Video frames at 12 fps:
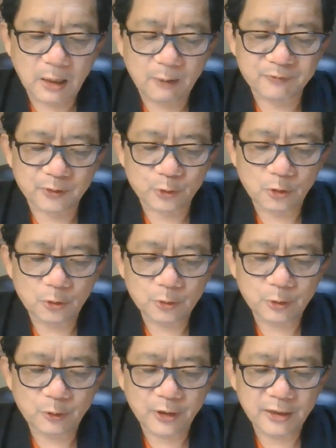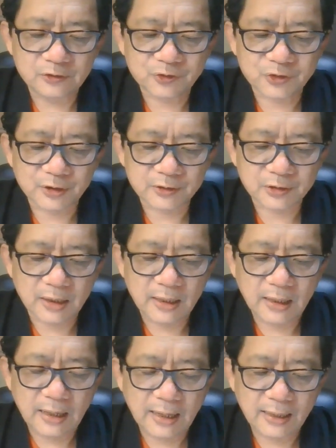of the royal ancestor,
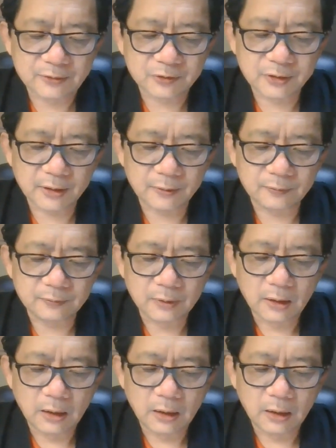and then